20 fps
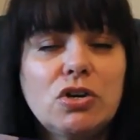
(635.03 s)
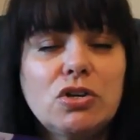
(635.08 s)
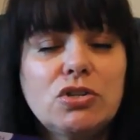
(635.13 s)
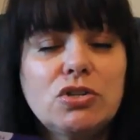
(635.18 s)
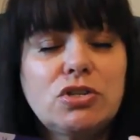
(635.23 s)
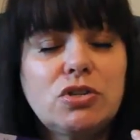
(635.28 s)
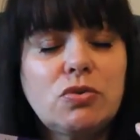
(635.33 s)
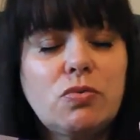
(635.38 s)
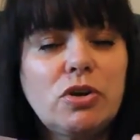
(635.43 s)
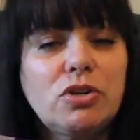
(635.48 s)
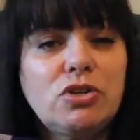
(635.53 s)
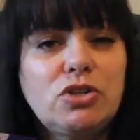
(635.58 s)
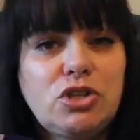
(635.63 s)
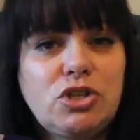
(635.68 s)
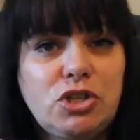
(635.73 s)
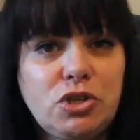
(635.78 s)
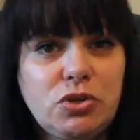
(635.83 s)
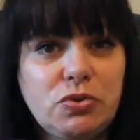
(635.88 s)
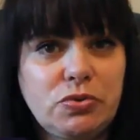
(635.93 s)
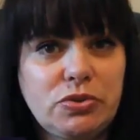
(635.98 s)
So on
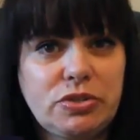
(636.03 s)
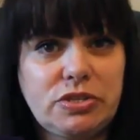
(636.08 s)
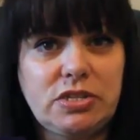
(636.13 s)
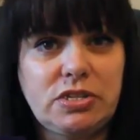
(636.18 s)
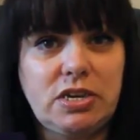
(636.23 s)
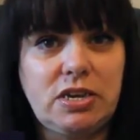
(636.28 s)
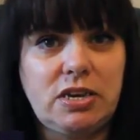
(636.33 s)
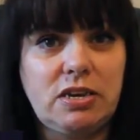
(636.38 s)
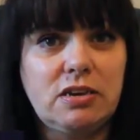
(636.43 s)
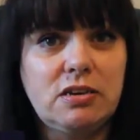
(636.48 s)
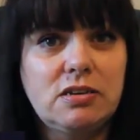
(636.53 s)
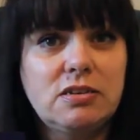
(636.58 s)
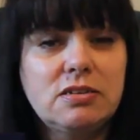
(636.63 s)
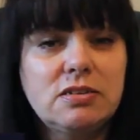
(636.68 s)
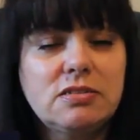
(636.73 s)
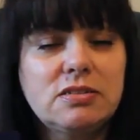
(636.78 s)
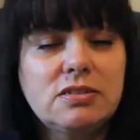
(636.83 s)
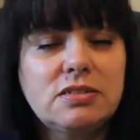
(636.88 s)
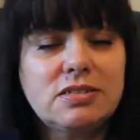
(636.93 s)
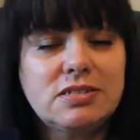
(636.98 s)
Tuesday,
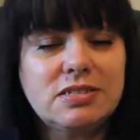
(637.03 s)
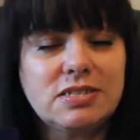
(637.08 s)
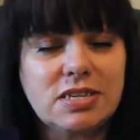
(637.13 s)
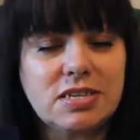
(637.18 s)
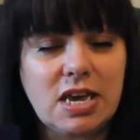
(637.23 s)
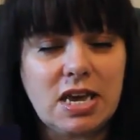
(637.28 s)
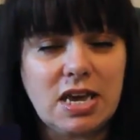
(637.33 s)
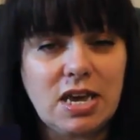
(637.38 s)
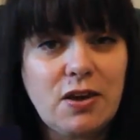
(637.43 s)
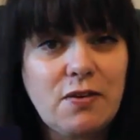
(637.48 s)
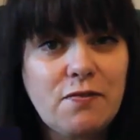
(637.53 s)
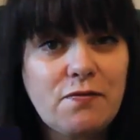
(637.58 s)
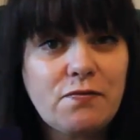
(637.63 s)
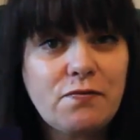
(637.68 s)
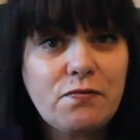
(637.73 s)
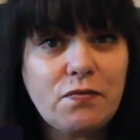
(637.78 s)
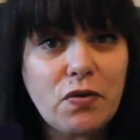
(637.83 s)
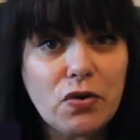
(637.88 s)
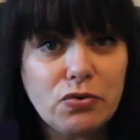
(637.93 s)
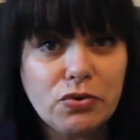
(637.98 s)
stay
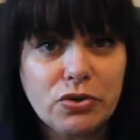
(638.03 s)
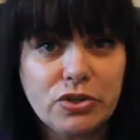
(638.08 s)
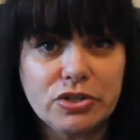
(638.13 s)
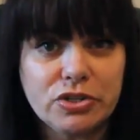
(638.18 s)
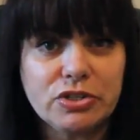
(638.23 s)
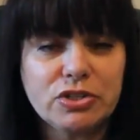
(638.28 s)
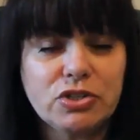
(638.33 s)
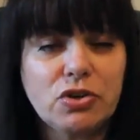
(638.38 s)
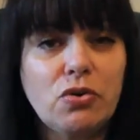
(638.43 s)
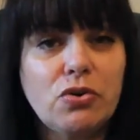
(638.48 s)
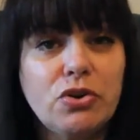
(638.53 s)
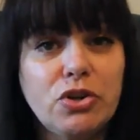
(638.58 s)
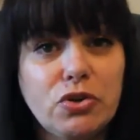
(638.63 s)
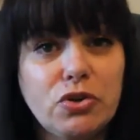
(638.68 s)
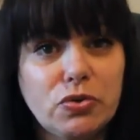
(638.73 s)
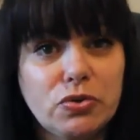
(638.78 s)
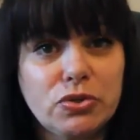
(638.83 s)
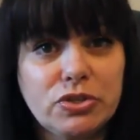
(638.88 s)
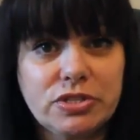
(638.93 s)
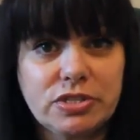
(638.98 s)
focused on
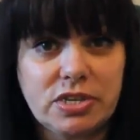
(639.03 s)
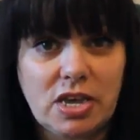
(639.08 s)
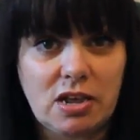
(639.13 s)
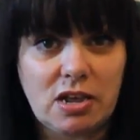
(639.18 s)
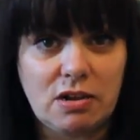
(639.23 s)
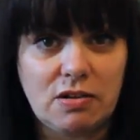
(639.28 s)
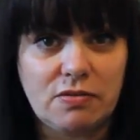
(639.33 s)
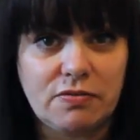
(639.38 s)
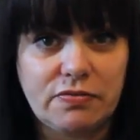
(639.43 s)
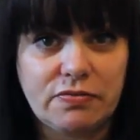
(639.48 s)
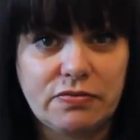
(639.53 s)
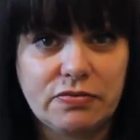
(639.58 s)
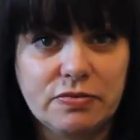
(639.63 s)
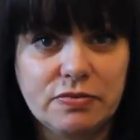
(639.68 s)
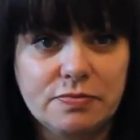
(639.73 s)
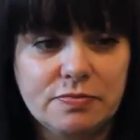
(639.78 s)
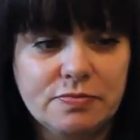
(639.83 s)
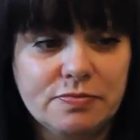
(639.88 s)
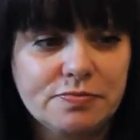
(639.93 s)
yourself.